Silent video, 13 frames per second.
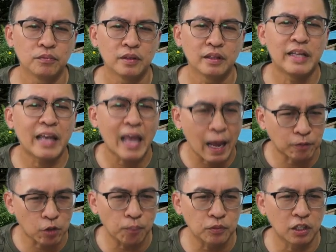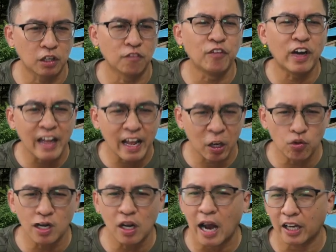He adopted the
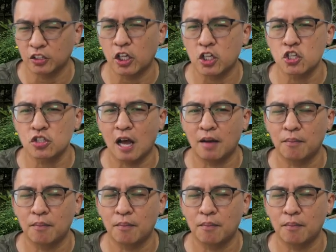vernacular architecture style.